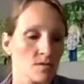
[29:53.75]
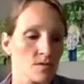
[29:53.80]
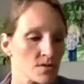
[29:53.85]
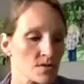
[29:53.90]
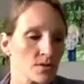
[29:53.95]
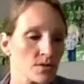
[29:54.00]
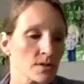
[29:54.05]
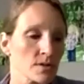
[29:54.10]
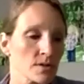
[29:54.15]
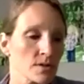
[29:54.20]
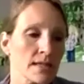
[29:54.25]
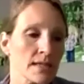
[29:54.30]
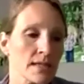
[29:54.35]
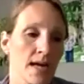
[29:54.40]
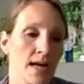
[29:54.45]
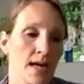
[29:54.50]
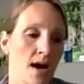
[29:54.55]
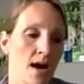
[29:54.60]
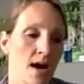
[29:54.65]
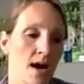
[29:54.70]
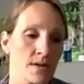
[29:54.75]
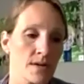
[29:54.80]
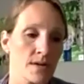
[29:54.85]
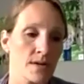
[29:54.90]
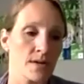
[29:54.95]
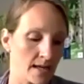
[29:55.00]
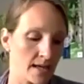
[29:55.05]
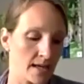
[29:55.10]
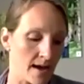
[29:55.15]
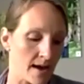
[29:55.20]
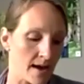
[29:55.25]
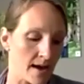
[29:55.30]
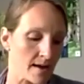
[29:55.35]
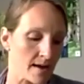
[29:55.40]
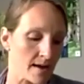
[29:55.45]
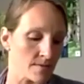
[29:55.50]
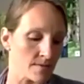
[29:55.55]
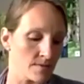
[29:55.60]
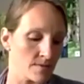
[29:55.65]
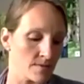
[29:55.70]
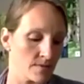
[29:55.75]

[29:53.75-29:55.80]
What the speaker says: You start looking at how can I have